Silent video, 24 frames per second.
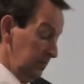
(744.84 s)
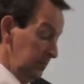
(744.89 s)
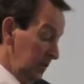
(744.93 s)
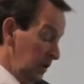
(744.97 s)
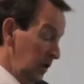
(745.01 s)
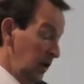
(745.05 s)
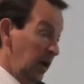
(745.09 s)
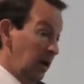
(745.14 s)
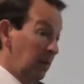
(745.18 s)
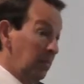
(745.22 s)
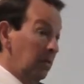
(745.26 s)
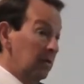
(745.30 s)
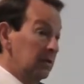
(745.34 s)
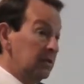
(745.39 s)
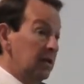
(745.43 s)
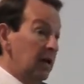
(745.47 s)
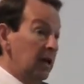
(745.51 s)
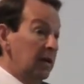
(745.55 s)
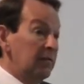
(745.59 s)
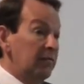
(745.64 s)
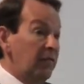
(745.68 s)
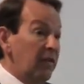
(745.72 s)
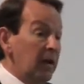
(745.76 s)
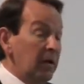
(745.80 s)
You're able to
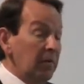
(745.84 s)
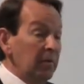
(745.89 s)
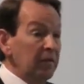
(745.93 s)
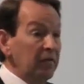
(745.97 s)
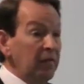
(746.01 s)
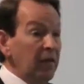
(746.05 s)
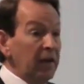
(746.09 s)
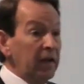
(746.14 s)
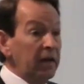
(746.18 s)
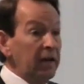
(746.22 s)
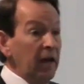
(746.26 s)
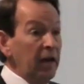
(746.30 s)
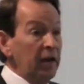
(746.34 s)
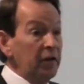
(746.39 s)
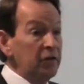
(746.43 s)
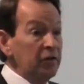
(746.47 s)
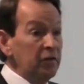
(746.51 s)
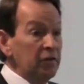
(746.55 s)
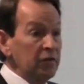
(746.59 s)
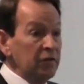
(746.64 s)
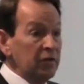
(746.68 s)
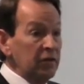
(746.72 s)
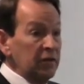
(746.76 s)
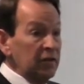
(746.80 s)
take family
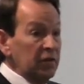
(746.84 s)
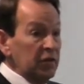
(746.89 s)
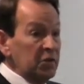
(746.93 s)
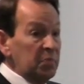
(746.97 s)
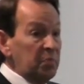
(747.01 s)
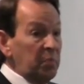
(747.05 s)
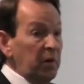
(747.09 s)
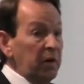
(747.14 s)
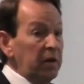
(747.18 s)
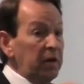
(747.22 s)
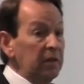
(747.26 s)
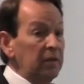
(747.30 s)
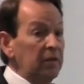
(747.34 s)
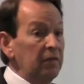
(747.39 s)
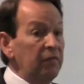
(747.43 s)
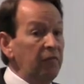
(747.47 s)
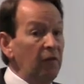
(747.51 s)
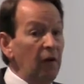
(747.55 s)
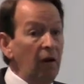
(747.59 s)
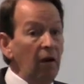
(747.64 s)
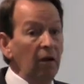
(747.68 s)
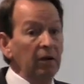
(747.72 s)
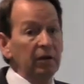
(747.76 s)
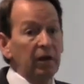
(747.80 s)
vacations in the spring and the
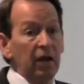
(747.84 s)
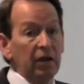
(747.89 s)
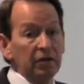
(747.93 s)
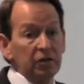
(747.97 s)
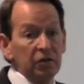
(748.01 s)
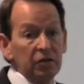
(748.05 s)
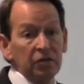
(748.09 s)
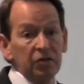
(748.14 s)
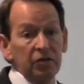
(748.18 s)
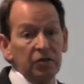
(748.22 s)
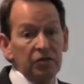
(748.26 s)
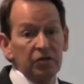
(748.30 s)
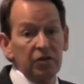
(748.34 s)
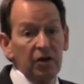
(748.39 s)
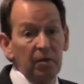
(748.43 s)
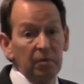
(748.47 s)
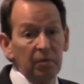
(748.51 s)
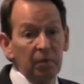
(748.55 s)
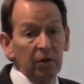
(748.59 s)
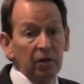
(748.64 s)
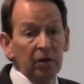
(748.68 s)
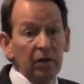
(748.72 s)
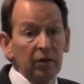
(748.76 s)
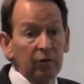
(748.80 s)
fall, not just the
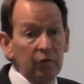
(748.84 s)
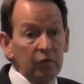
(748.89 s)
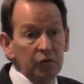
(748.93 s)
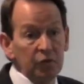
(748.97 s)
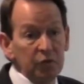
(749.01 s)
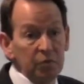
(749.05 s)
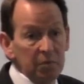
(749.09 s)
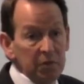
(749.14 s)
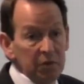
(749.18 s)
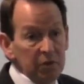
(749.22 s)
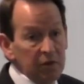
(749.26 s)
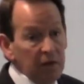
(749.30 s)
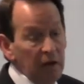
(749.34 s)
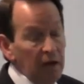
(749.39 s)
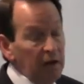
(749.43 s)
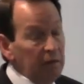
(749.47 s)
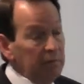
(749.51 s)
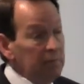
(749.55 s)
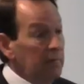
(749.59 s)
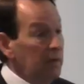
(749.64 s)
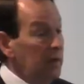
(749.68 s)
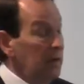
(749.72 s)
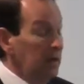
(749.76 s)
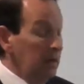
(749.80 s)
summer and at Christmas
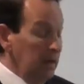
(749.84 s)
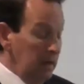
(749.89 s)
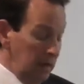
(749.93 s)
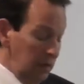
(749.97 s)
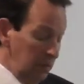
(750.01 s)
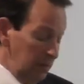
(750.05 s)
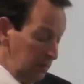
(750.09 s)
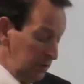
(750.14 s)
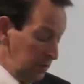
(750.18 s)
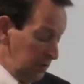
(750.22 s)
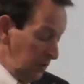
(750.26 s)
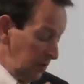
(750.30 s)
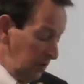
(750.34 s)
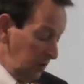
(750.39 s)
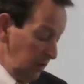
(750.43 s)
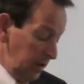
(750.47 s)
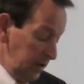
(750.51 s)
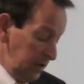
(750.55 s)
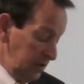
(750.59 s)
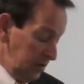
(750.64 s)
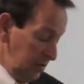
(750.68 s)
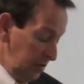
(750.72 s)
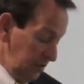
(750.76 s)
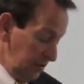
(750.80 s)
time. It was a
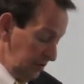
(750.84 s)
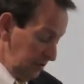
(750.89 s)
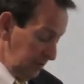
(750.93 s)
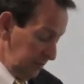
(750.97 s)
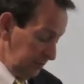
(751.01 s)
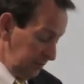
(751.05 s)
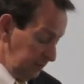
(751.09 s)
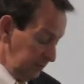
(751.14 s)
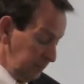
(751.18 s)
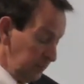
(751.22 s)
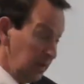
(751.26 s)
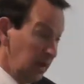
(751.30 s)
great system.